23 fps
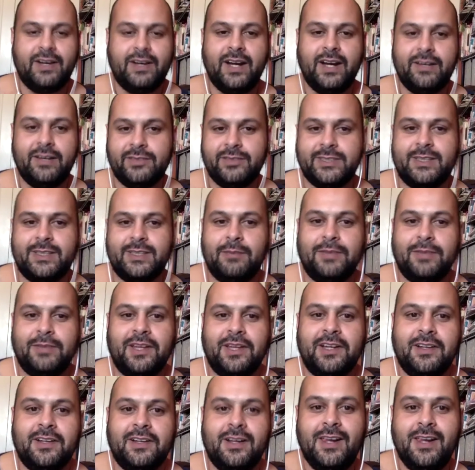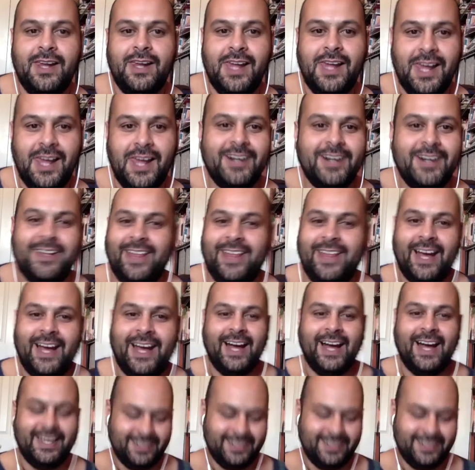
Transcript: 5 or something. Or the hat.